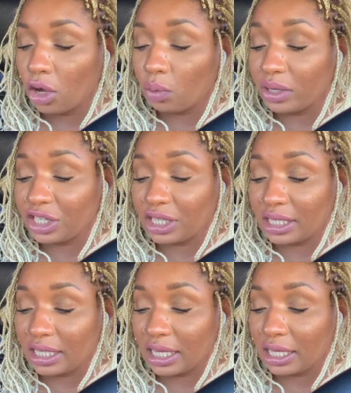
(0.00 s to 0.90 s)
which she
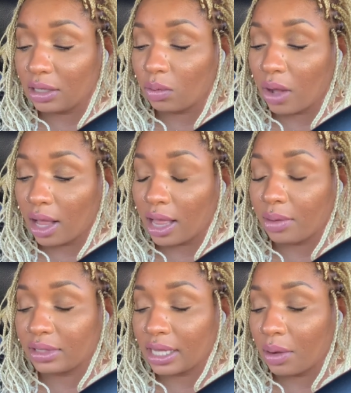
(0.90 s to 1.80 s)
did while I
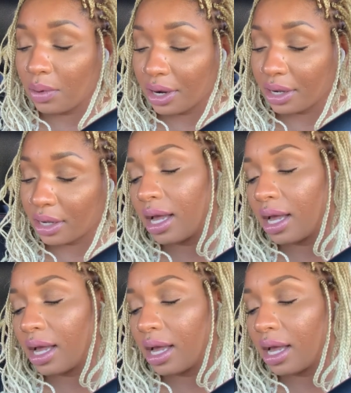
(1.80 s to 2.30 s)
was at work.